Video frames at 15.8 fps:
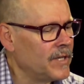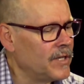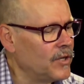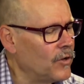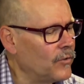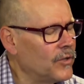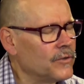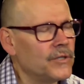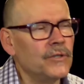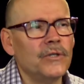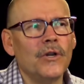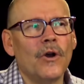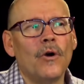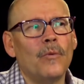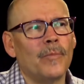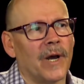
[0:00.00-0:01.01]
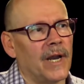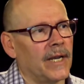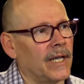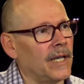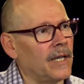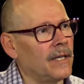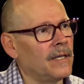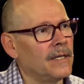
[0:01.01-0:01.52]
you know, there's
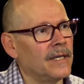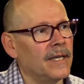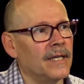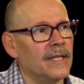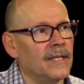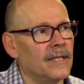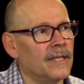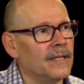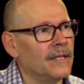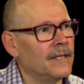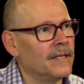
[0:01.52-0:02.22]
nobody in